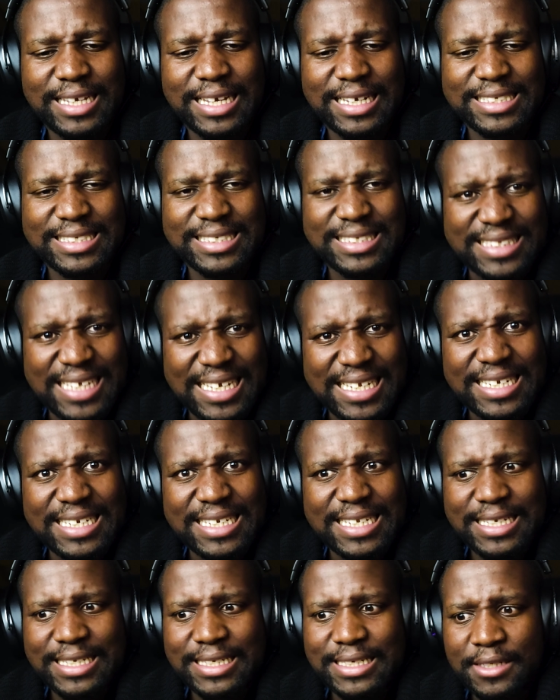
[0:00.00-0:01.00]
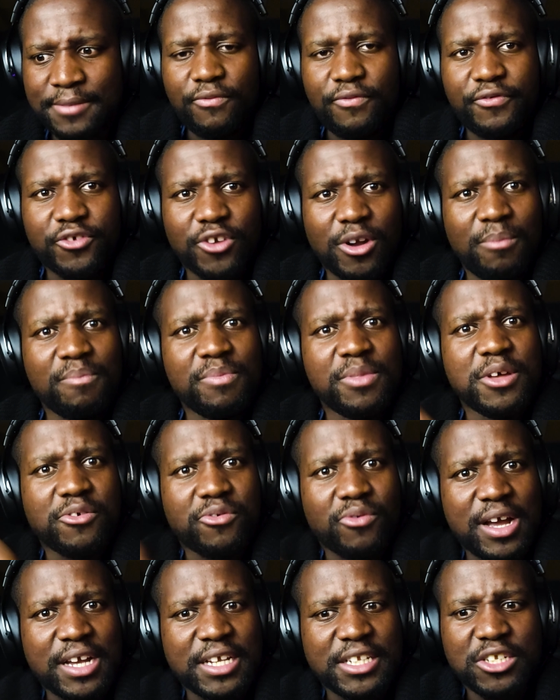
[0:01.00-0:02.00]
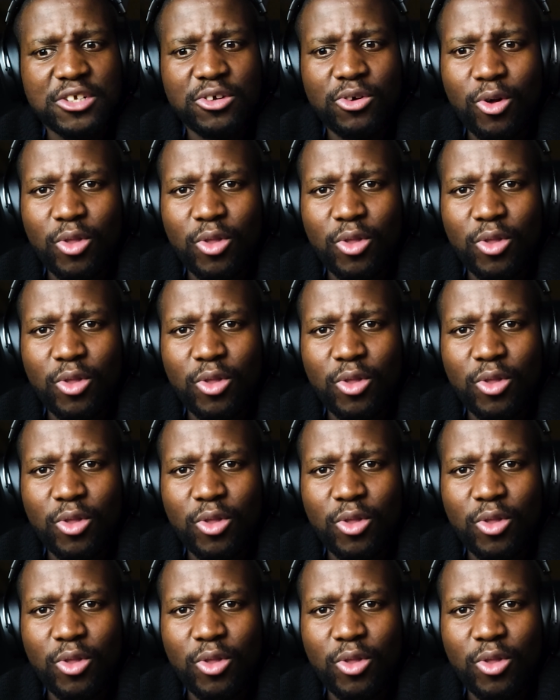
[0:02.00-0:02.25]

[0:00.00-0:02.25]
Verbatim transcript: extended from the writing